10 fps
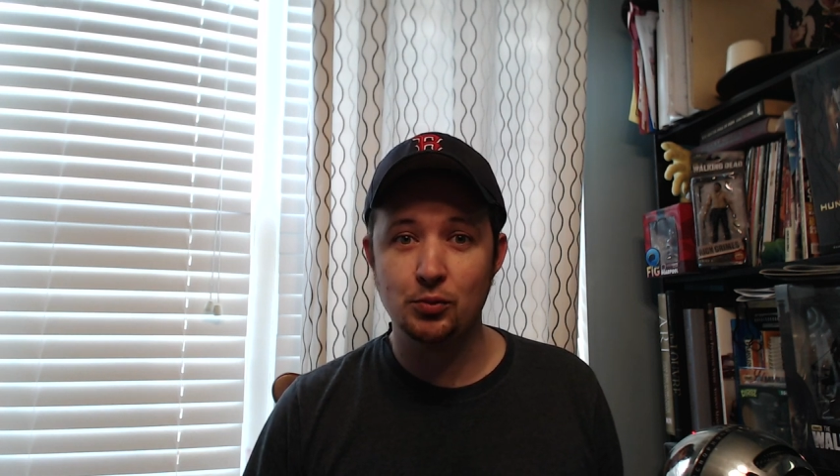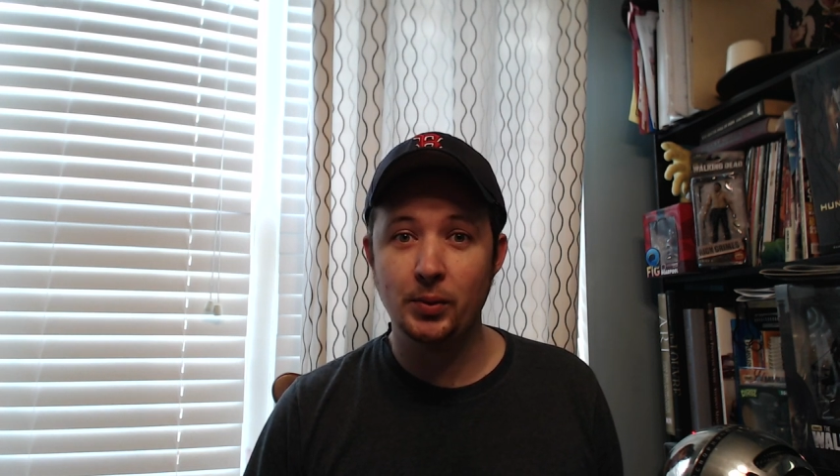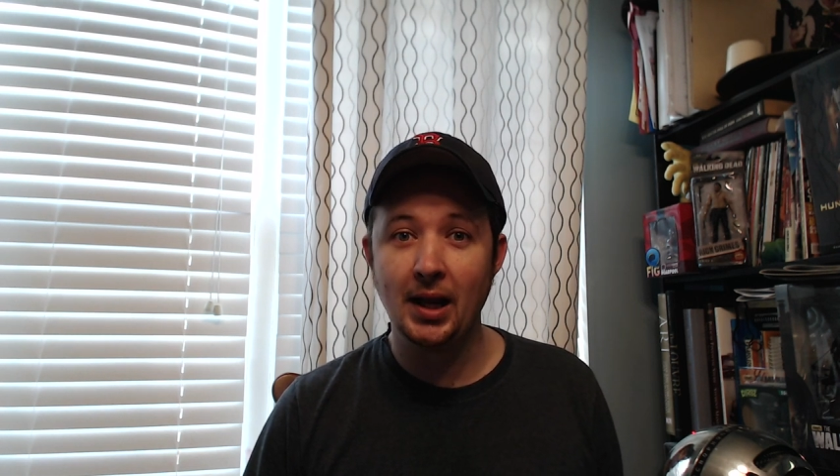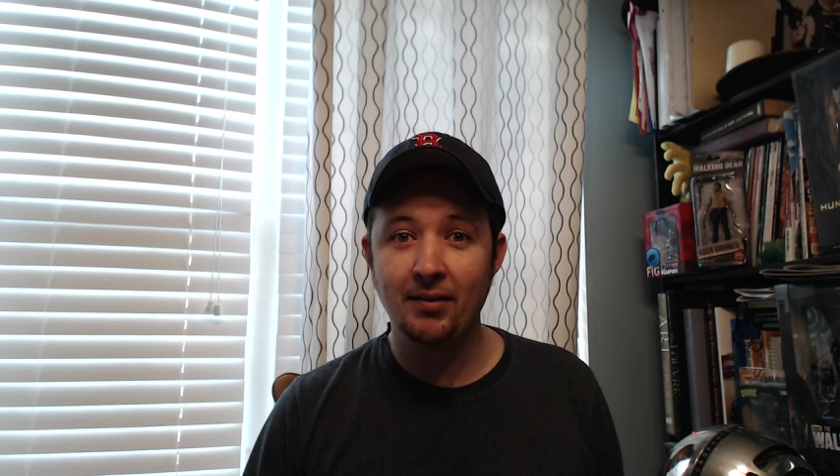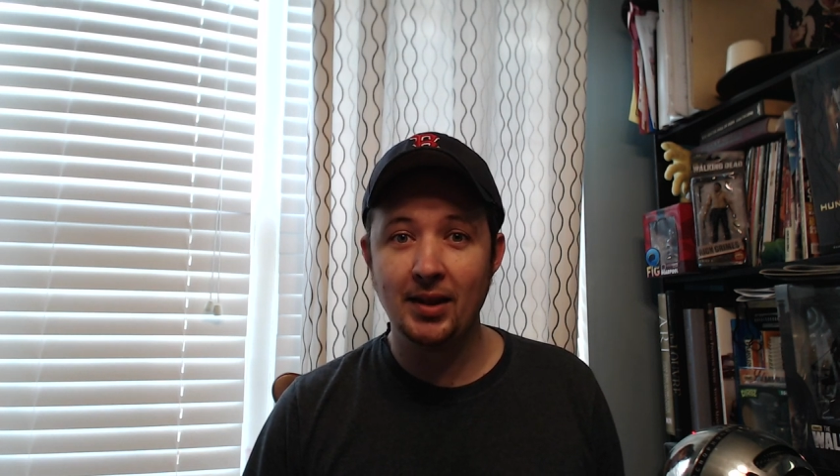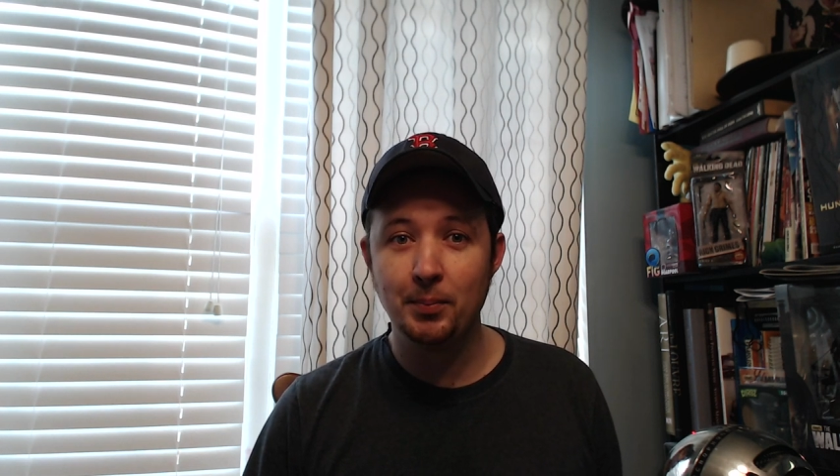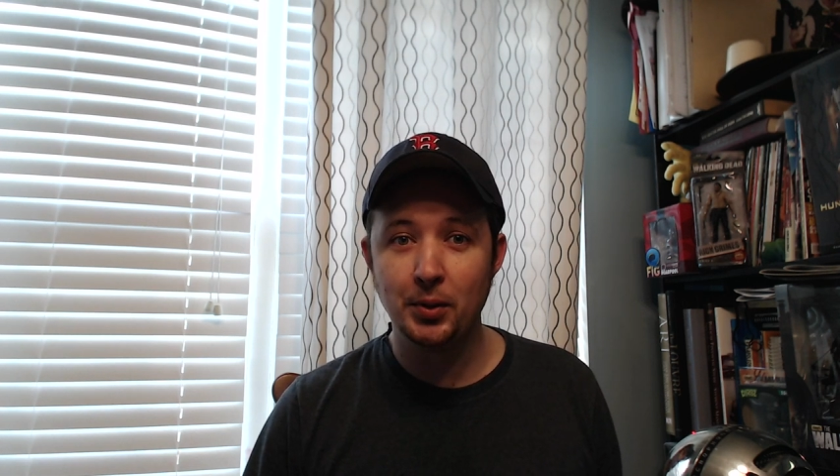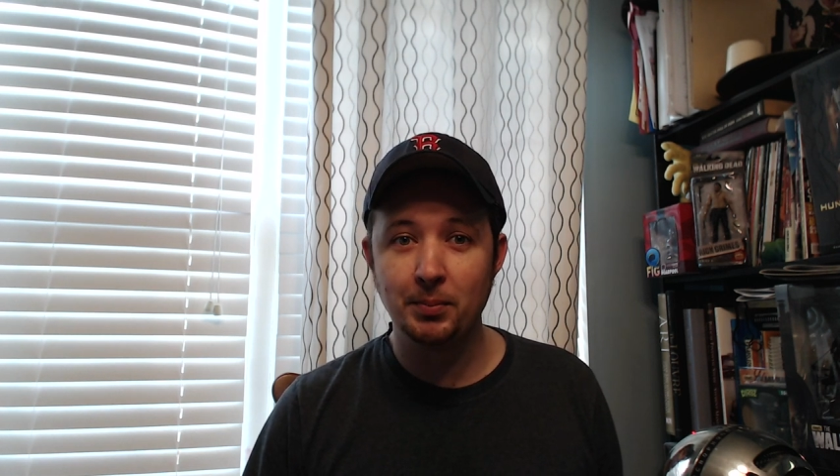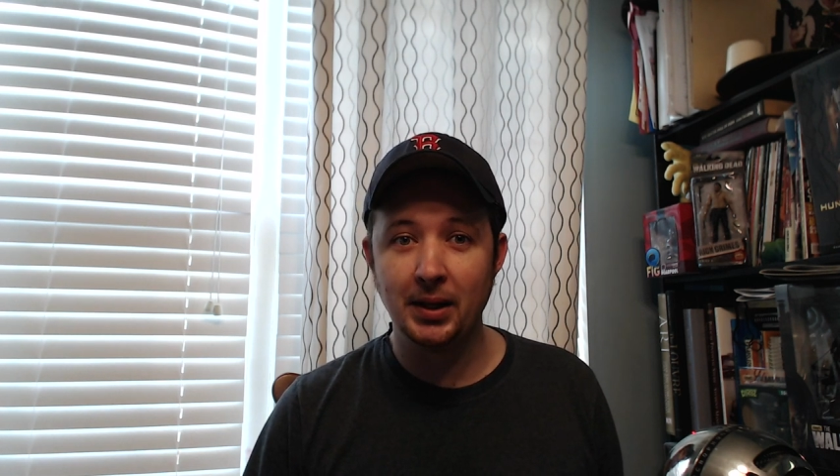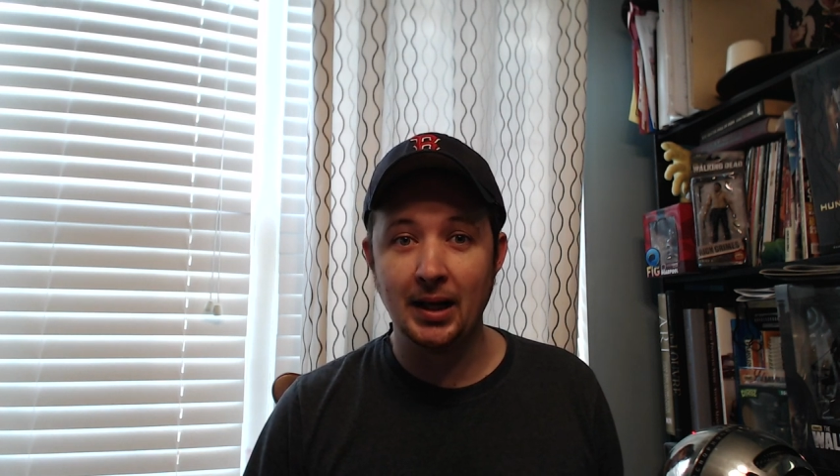We'd have that
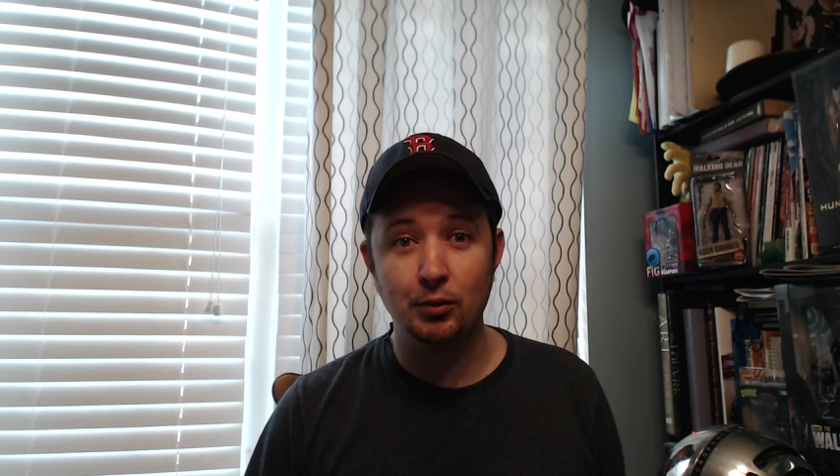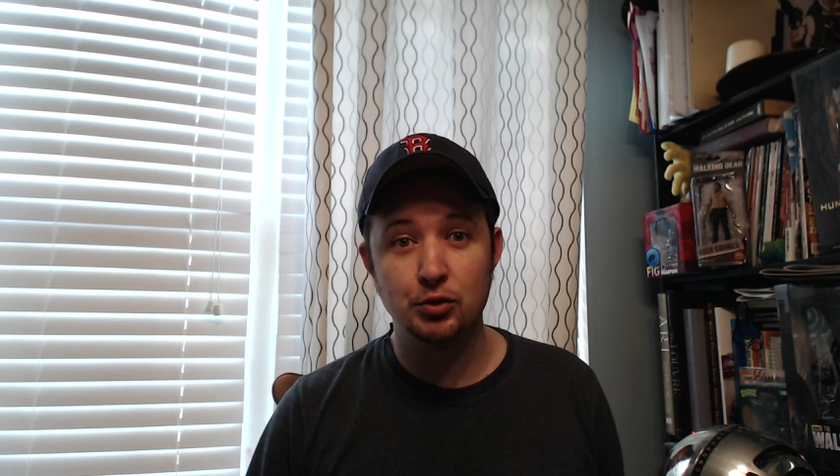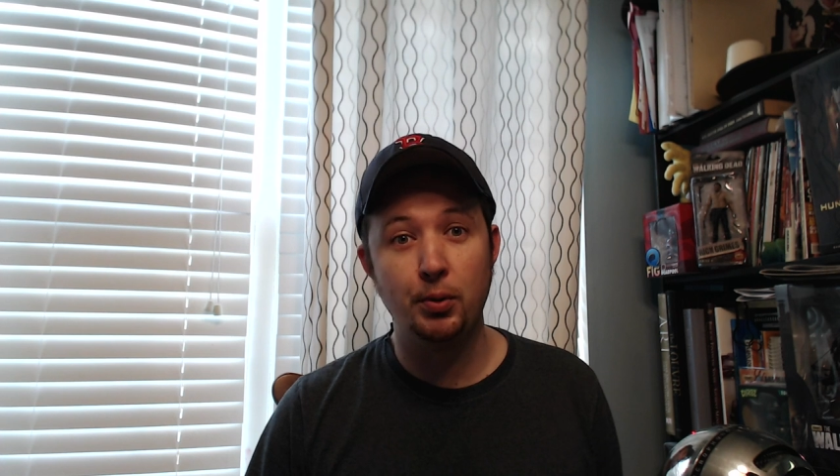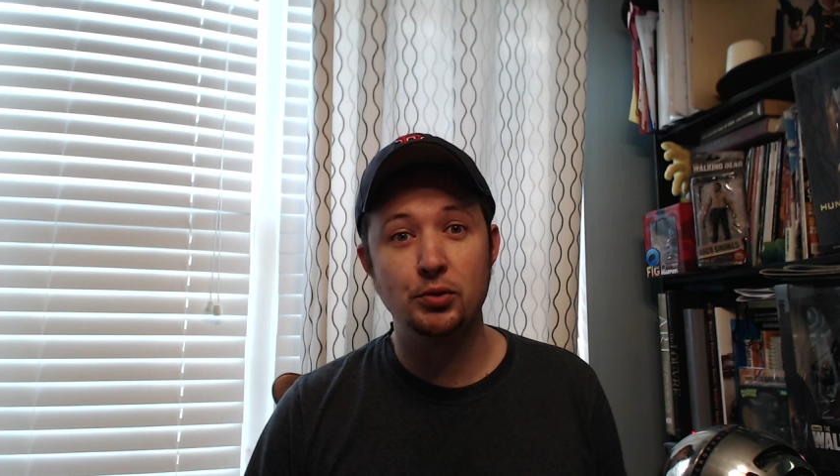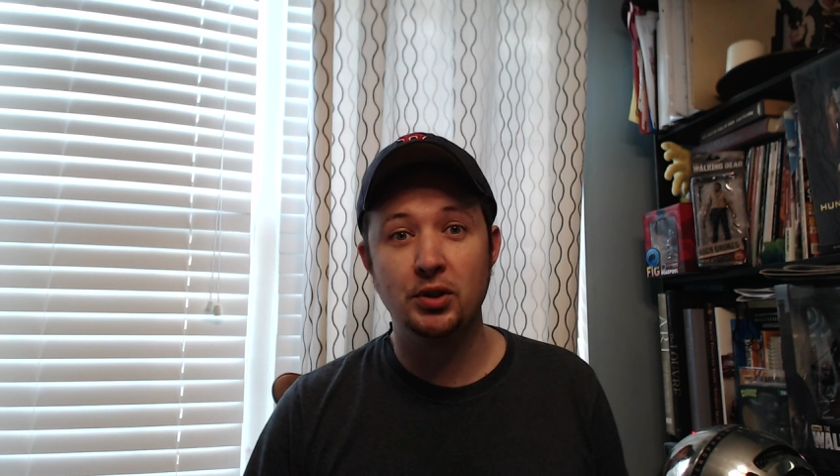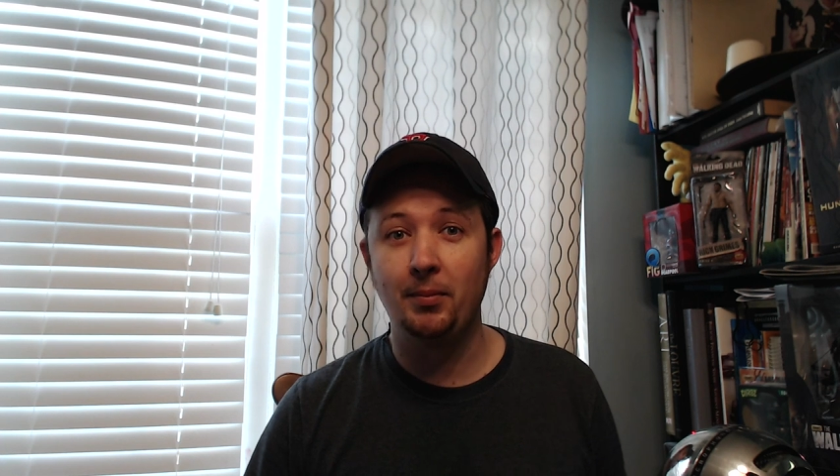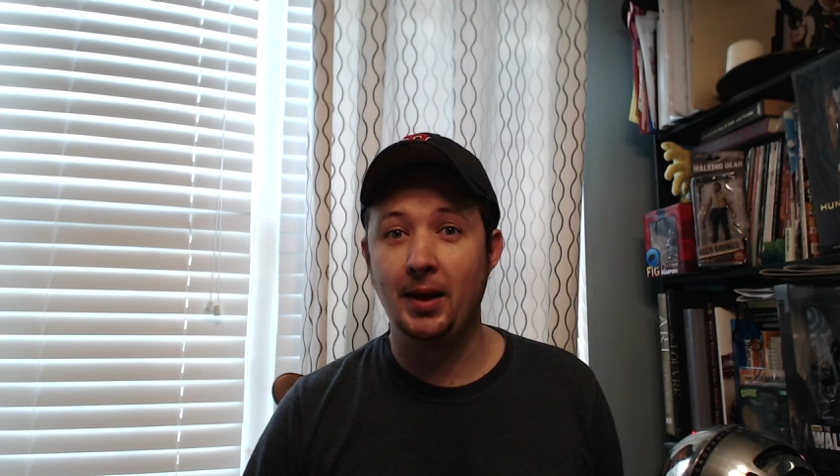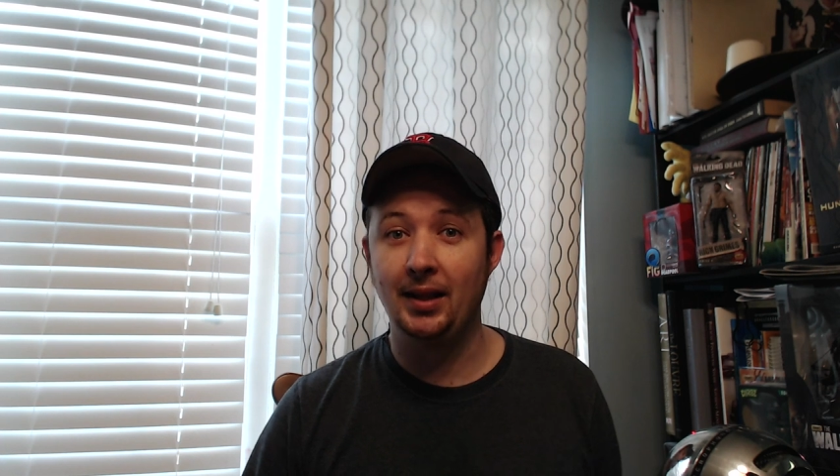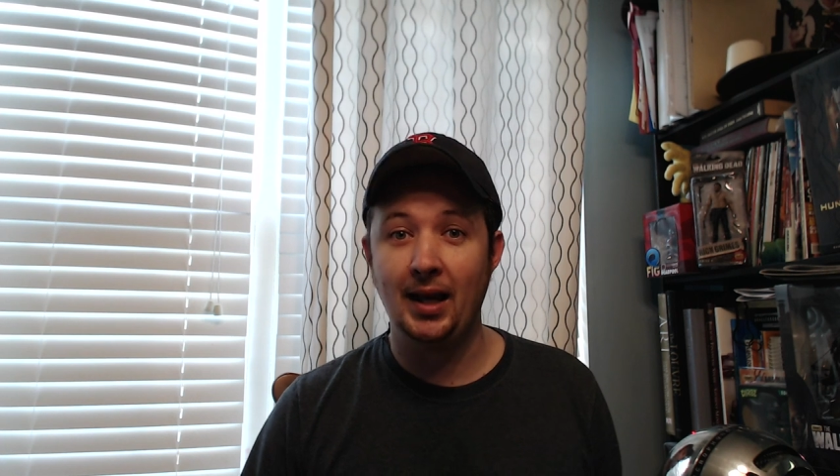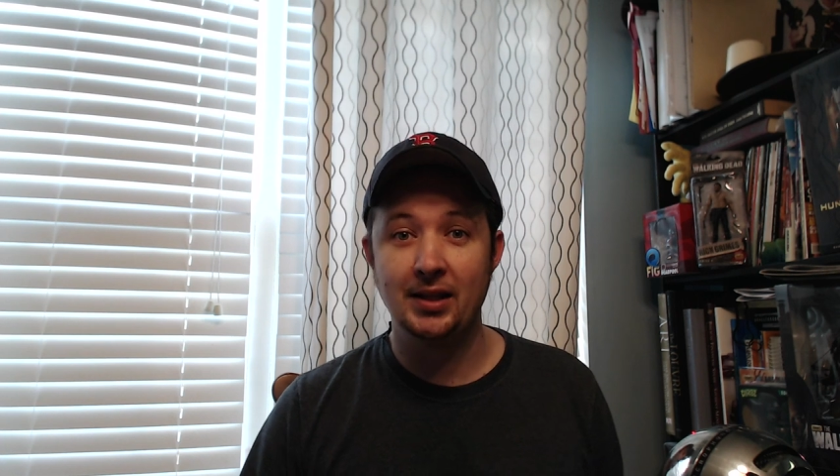book by now. It was supposed to come
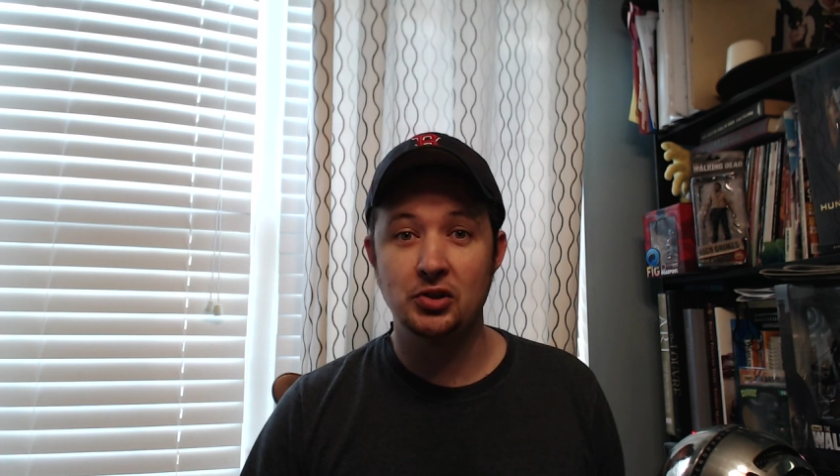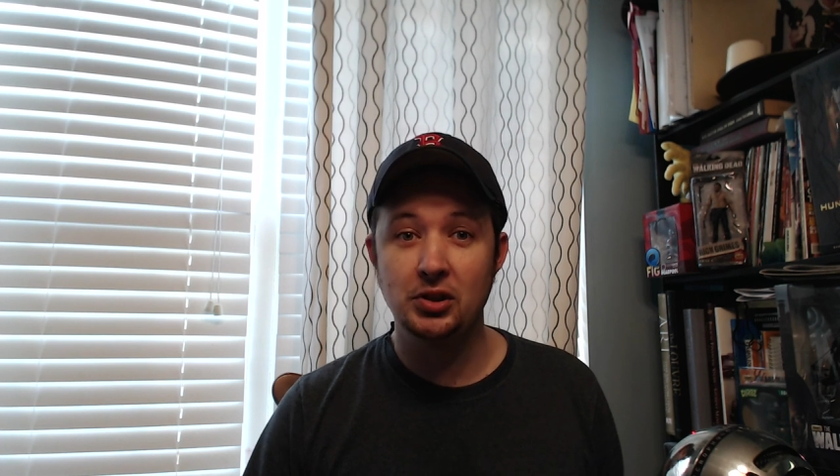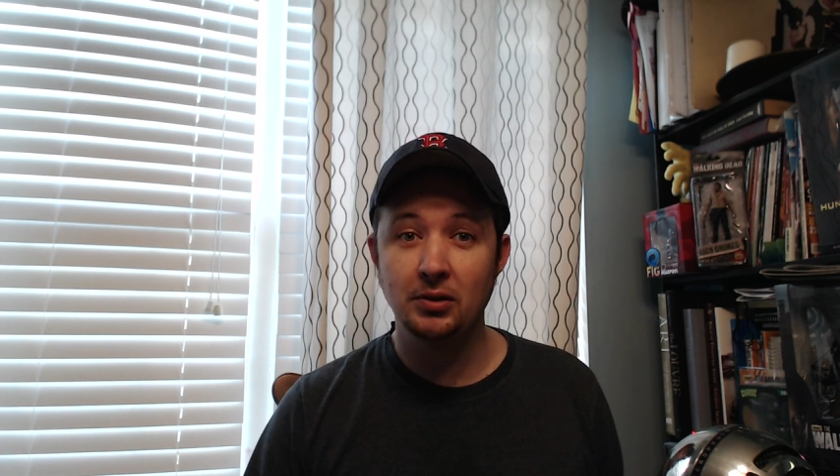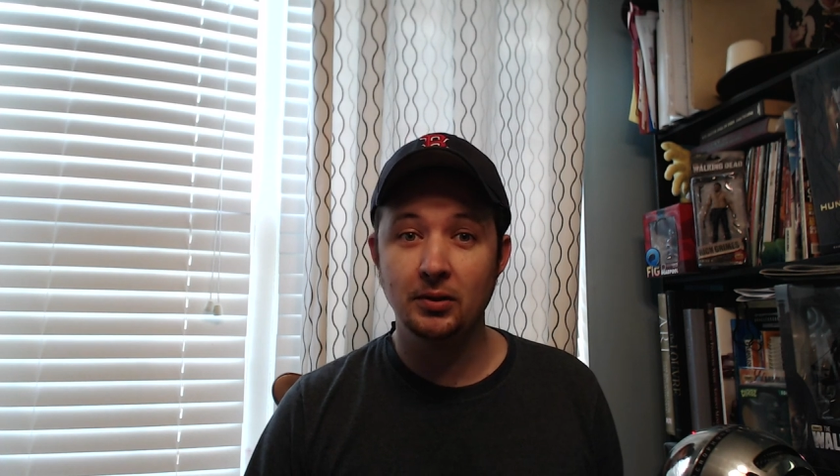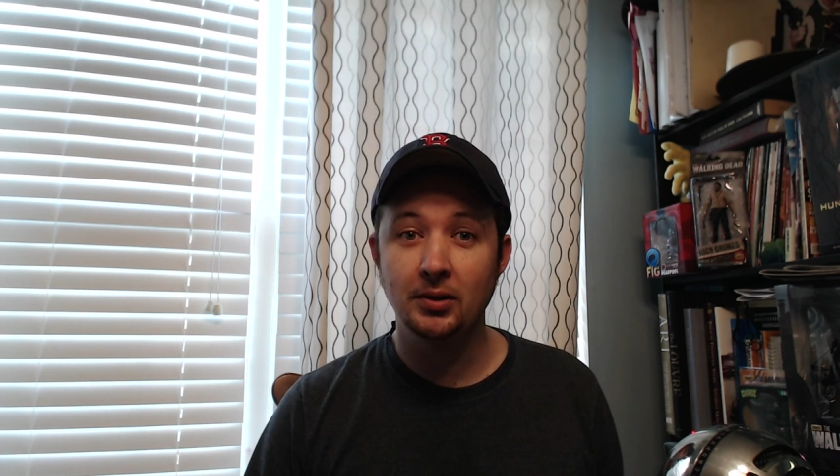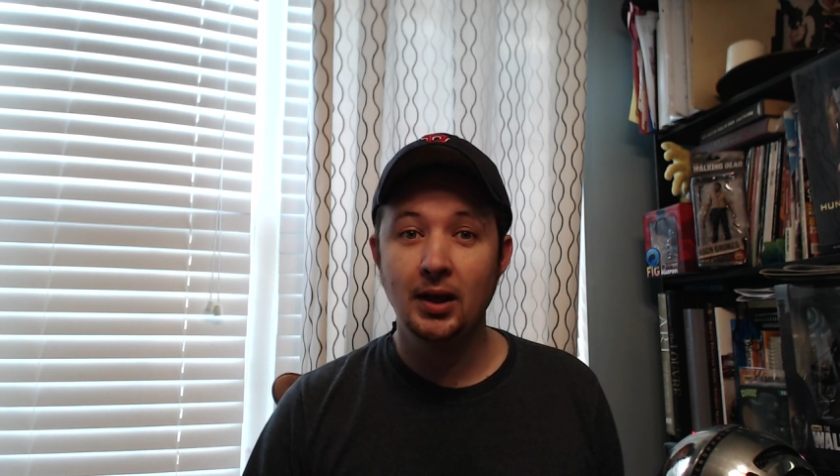out last year.